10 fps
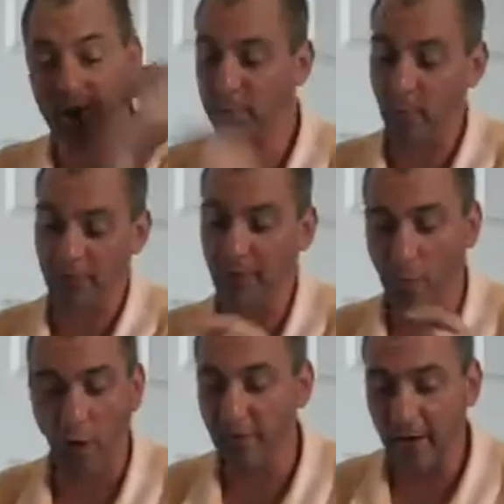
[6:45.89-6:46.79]
You can pour
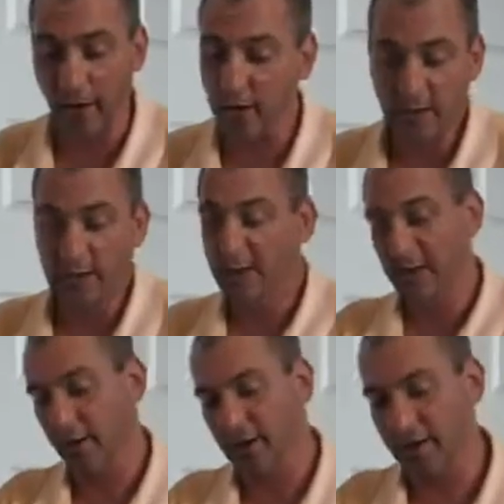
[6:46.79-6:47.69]
some on there,
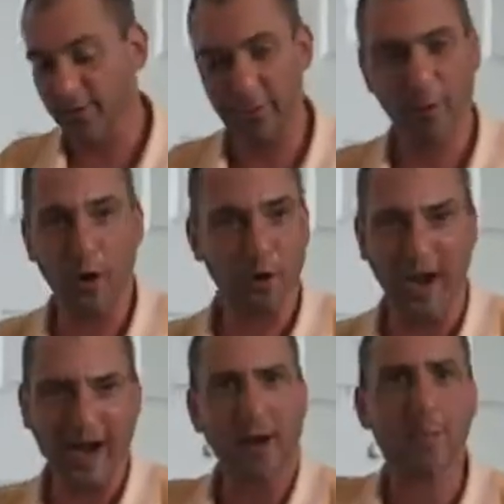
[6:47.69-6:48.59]
you know, that thing would all
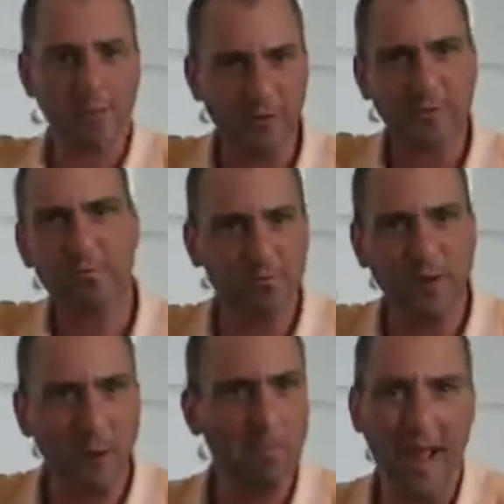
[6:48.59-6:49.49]
crack up, and you could,
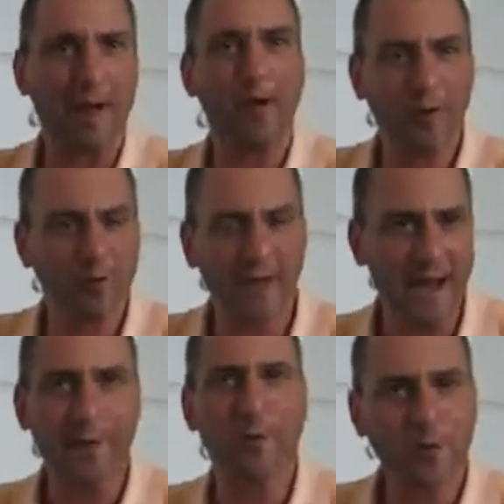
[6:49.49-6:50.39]
you know, bang on it with a
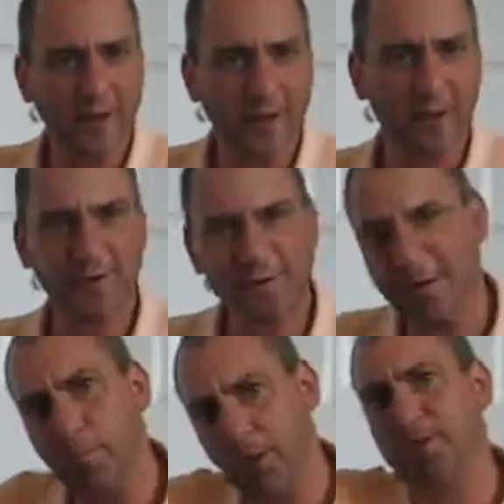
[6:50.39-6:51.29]
hammer, like, you know, you
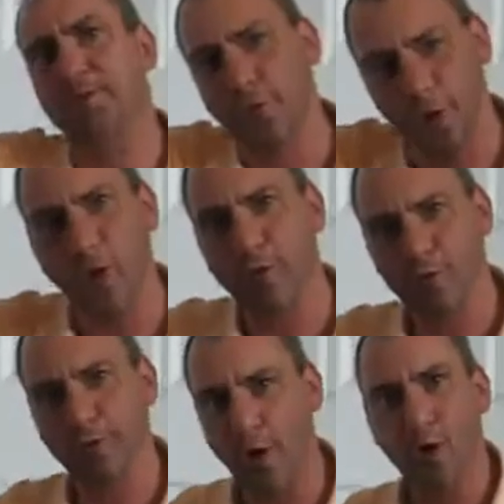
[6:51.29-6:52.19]
see them bust the
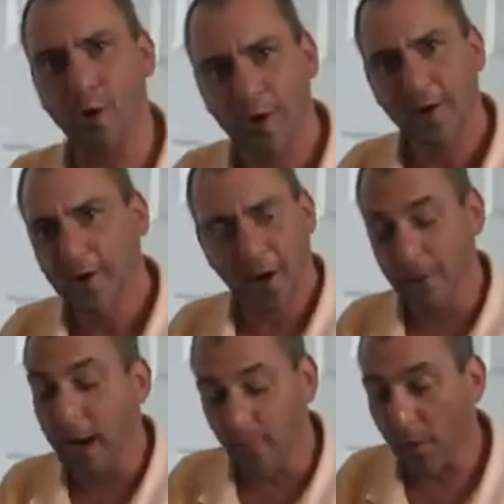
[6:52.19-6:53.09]
rose, you know. I
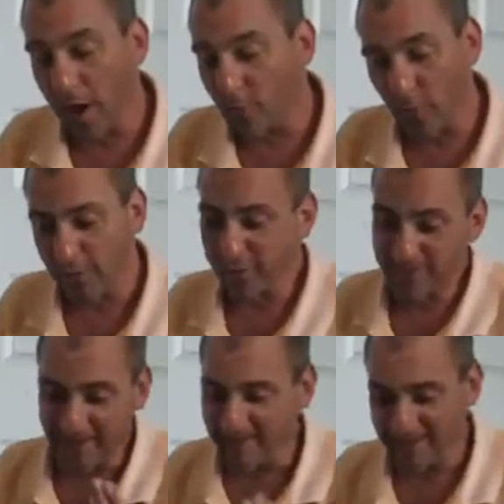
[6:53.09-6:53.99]
mean, that would probably work, but
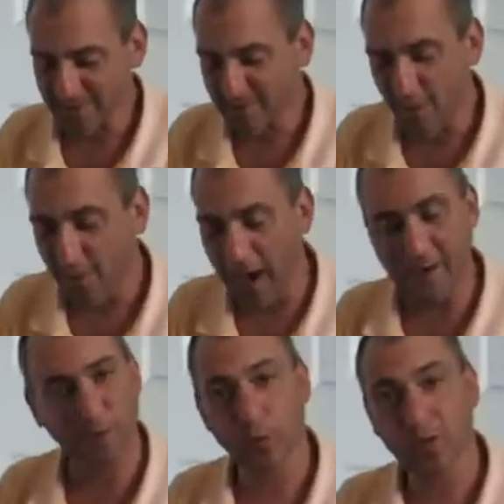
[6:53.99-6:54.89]
again, it's just not
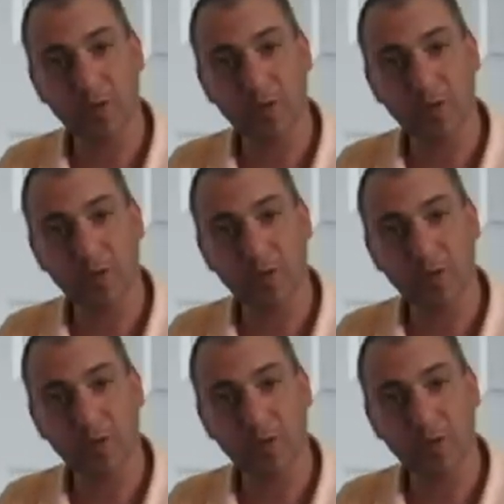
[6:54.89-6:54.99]
practical.